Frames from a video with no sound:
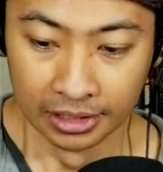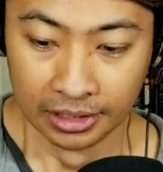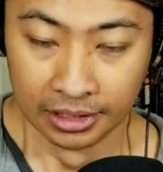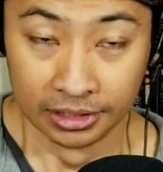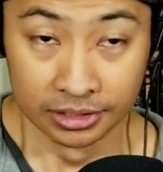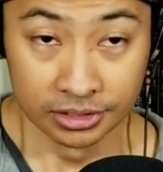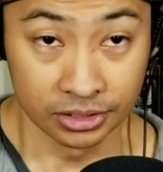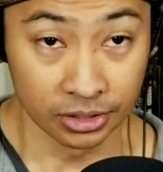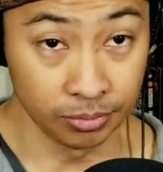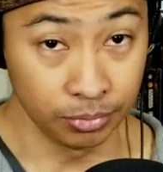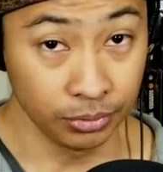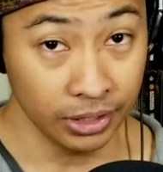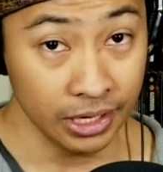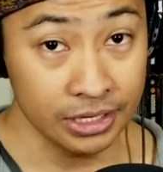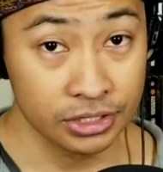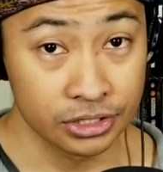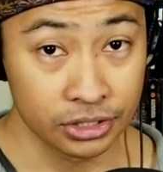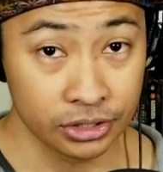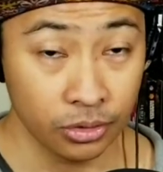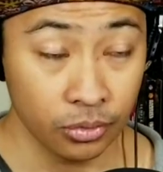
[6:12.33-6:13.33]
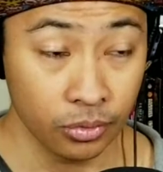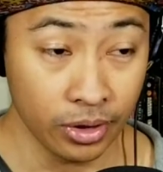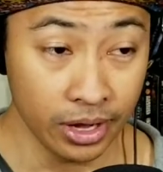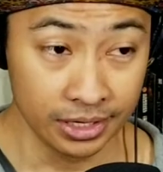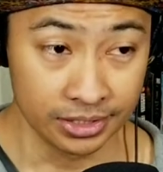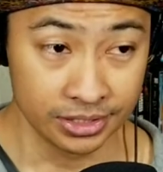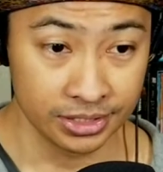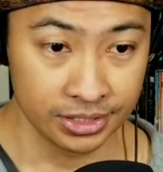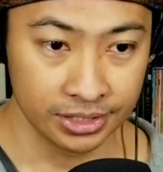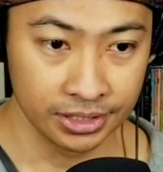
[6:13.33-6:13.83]
So, Blade Show
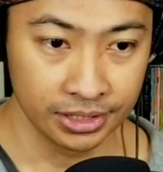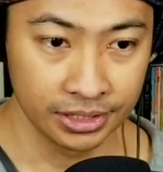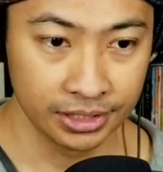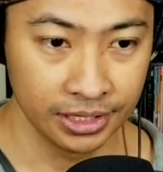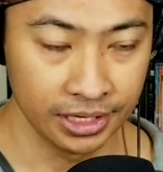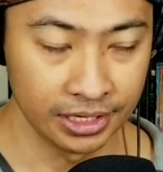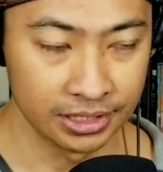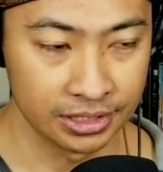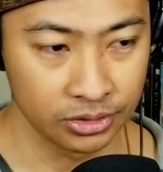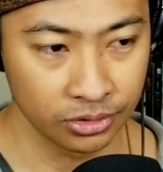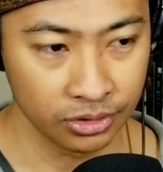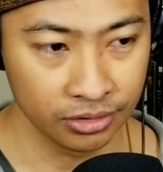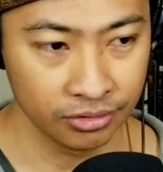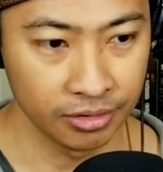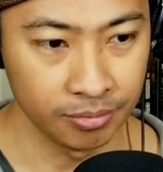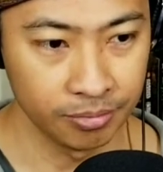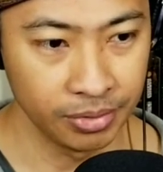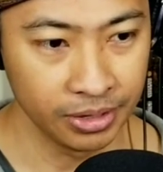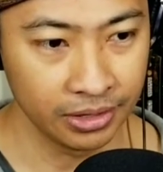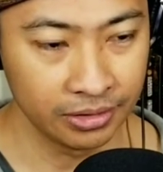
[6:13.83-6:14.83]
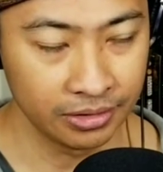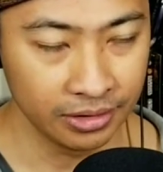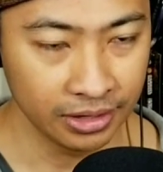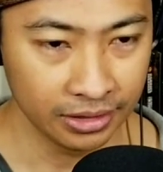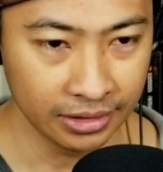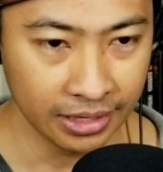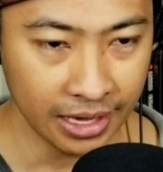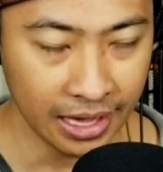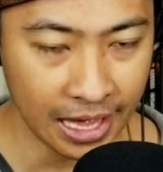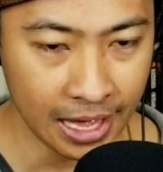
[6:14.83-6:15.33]
West is sort of the big
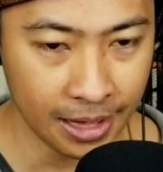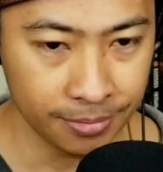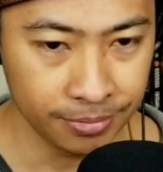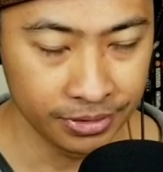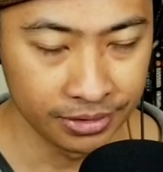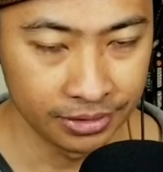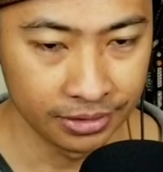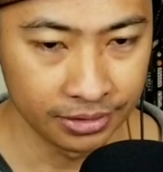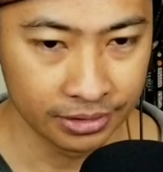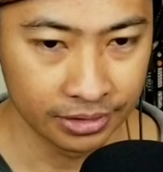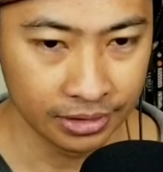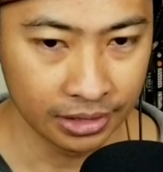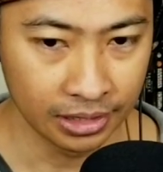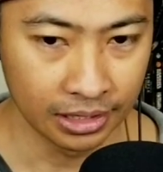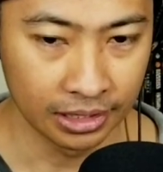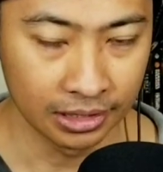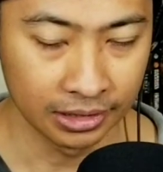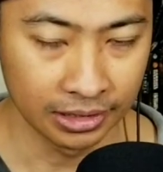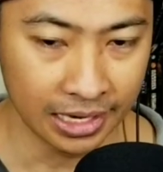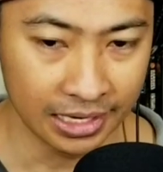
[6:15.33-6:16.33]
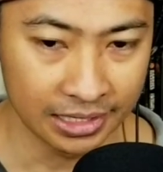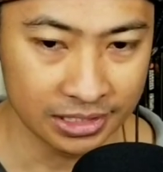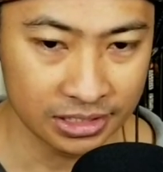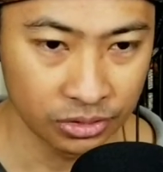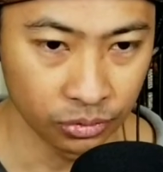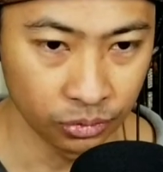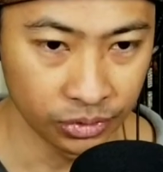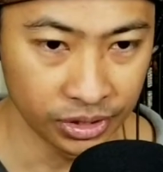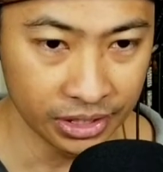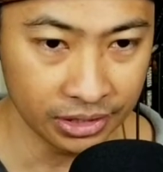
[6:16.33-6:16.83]
thing that happened uh, last
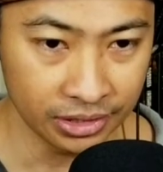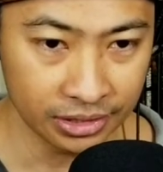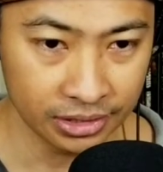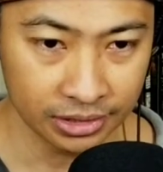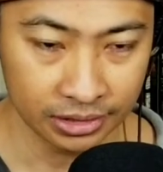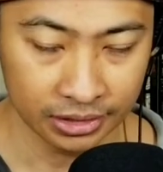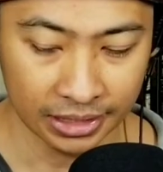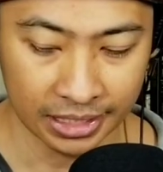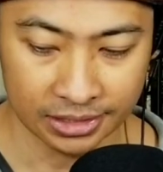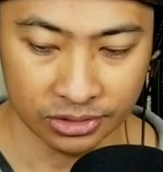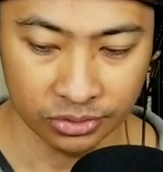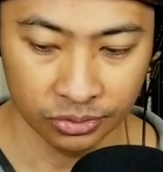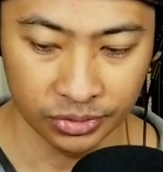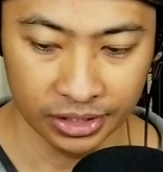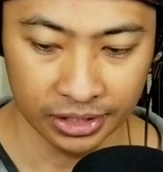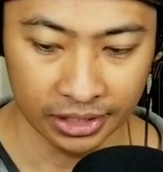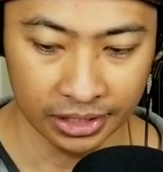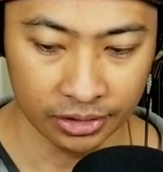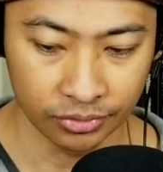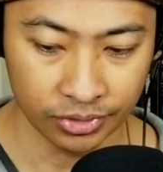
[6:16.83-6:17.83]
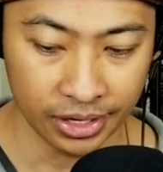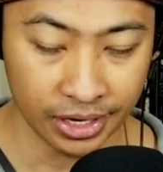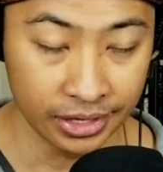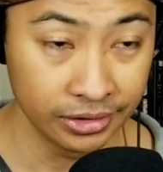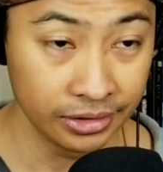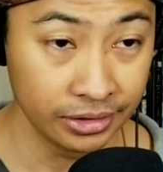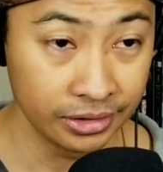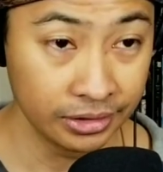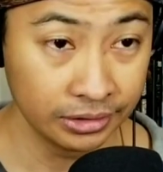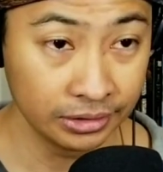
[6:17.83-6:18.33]
week, last weekend,
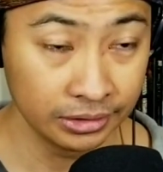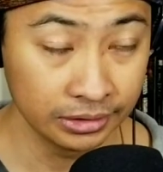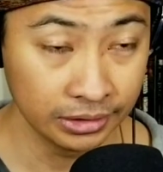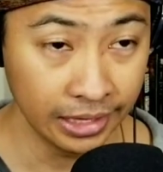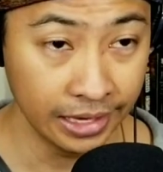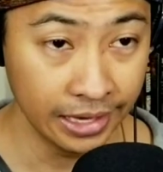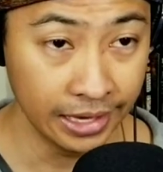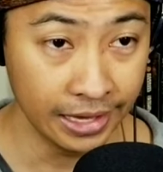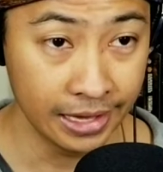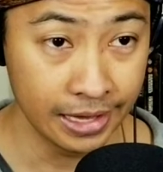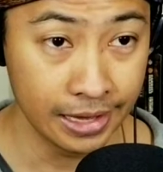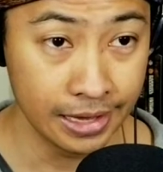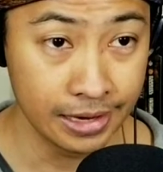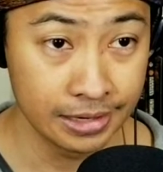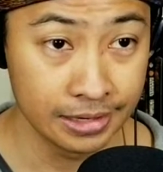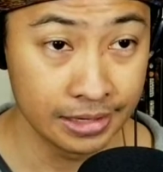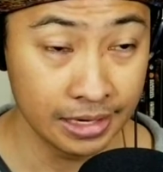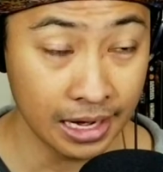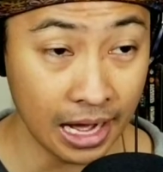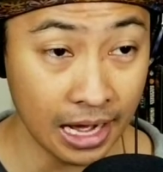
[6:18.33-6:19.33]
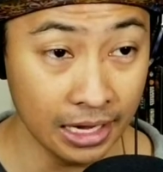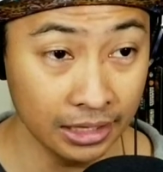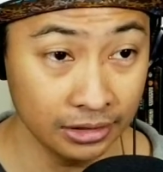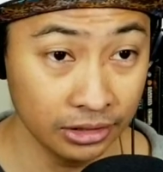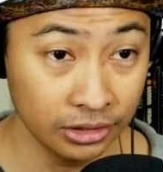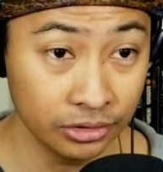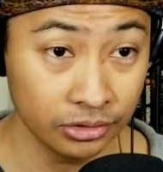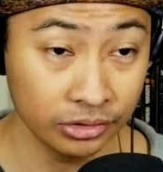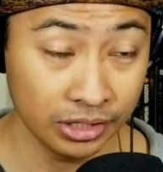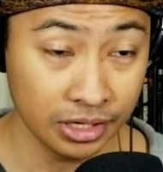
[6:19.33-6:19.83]
rather, and I
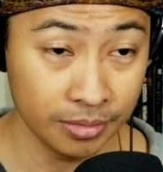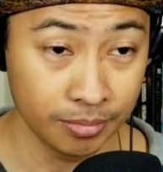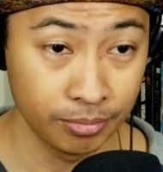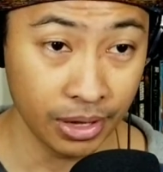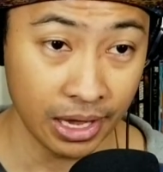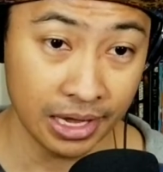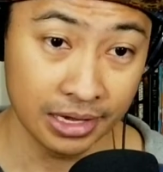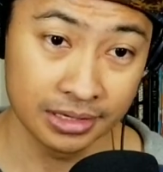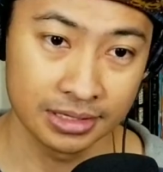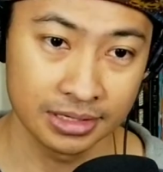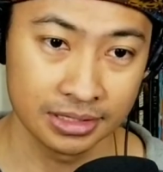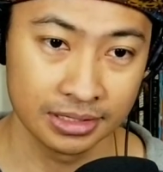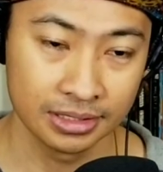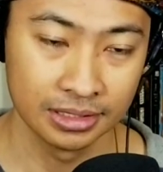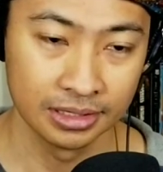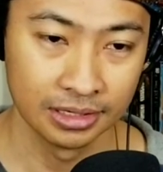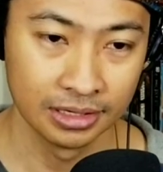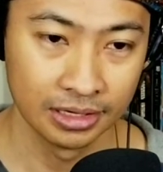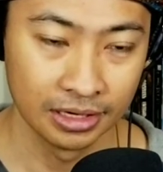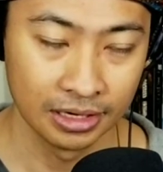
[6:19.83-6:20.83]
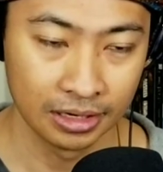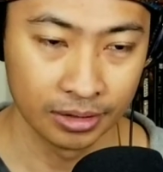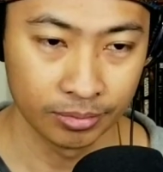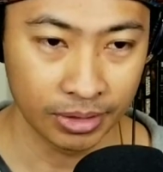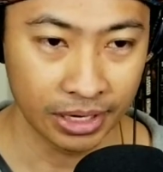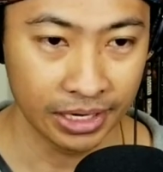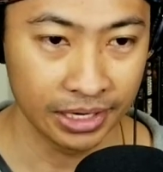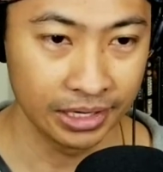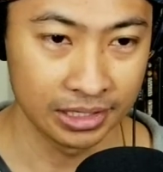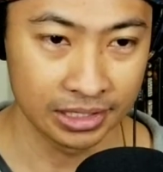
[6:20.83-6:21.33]
literally based
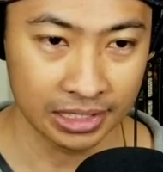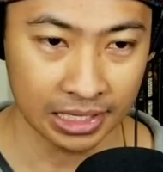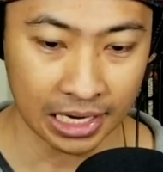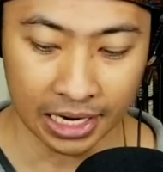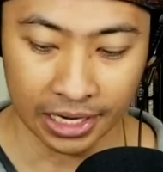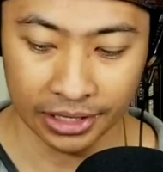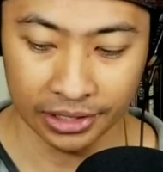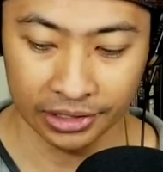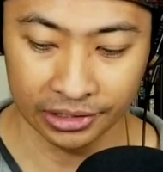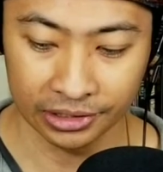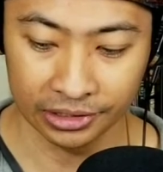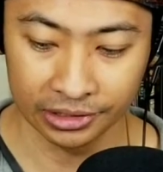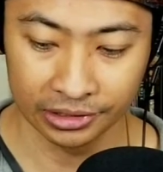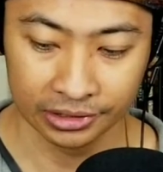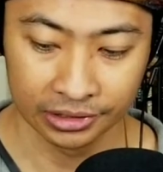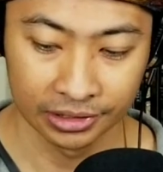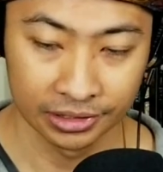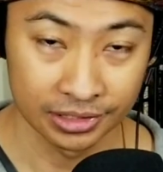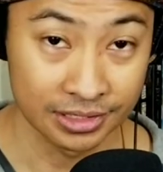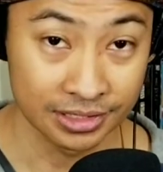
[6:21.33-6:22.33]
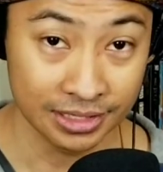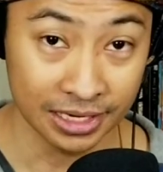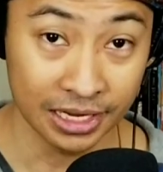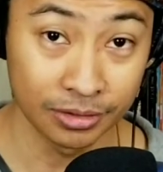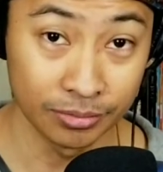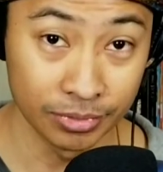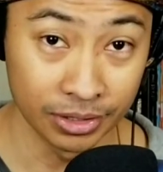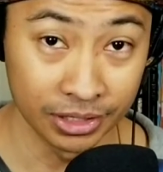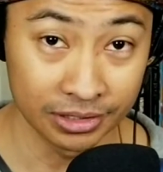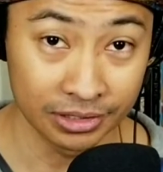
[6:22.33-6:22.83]
my entire
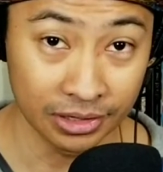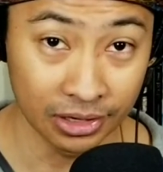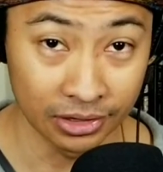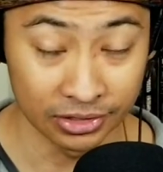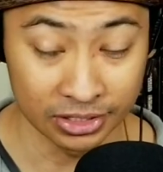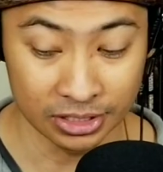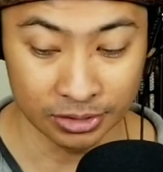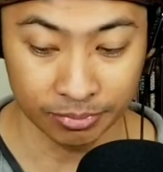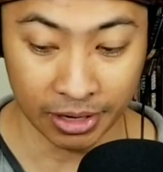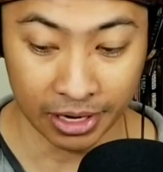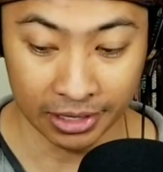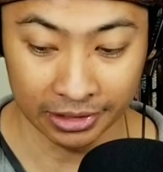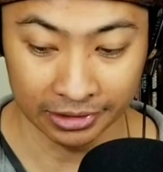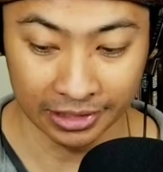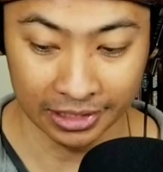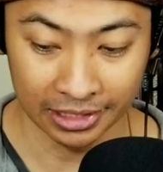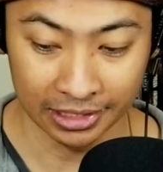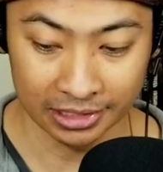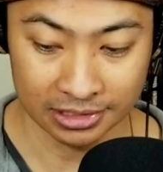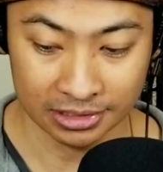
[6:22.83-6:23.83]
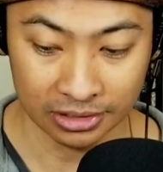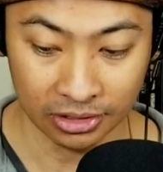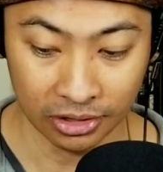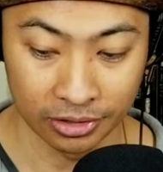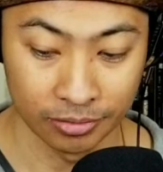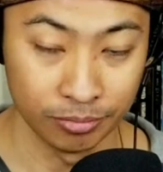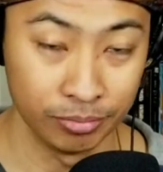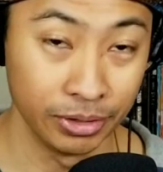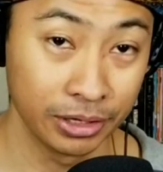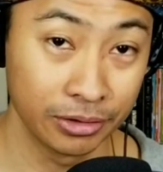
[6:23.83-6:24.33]
segment on this podcast
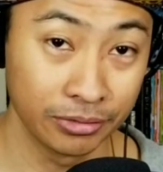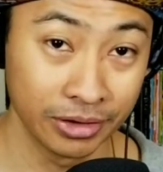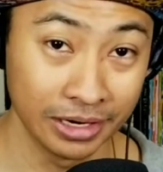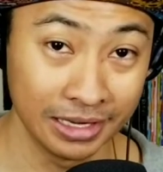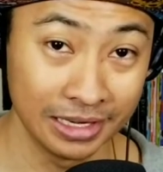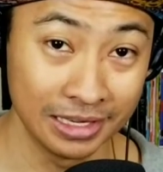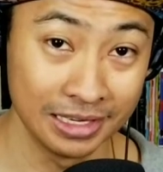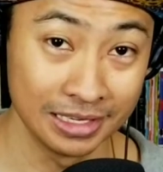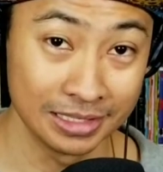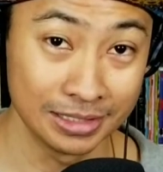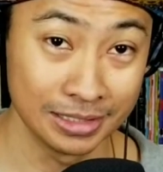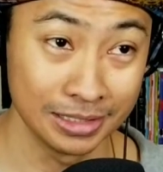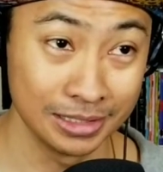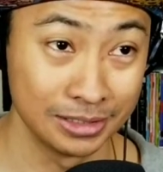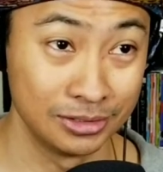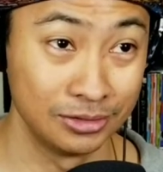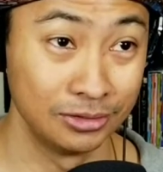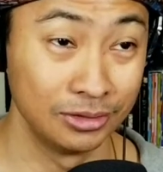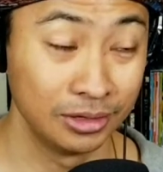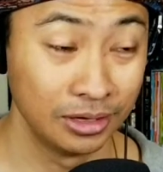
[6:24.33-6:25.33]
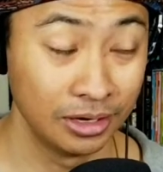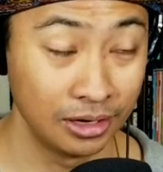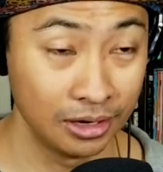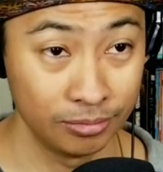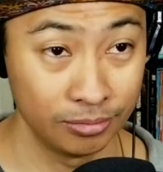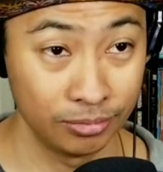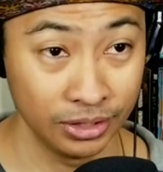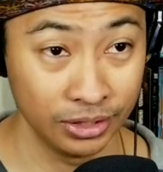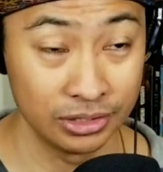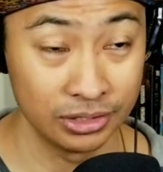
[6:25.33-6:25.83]
on Big Red E D C's uh,
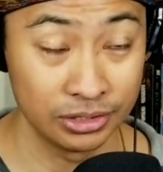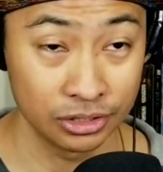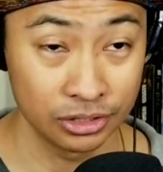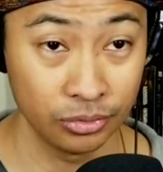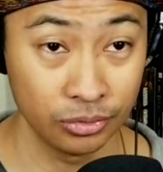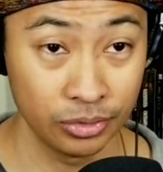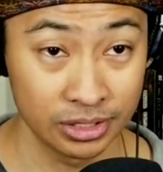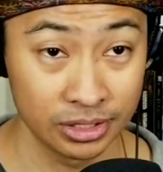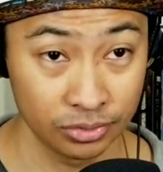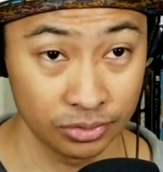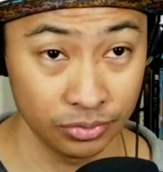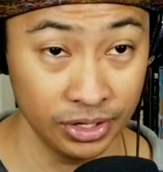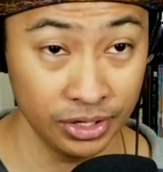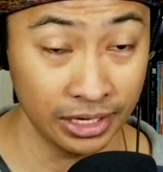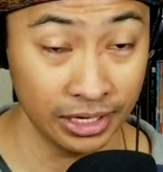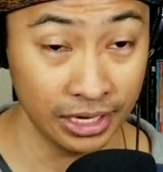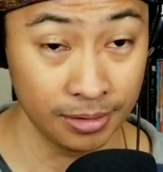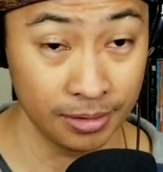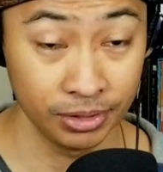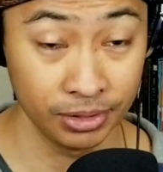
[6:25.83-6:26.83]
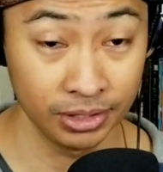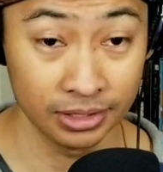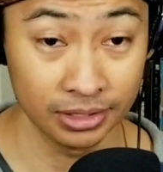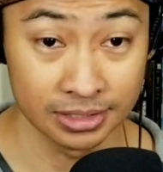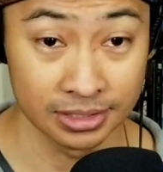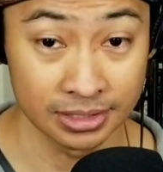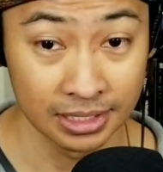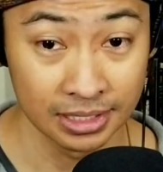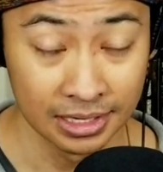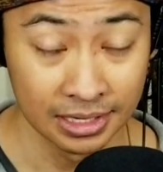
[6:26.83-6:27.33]
Blade Show West recap, because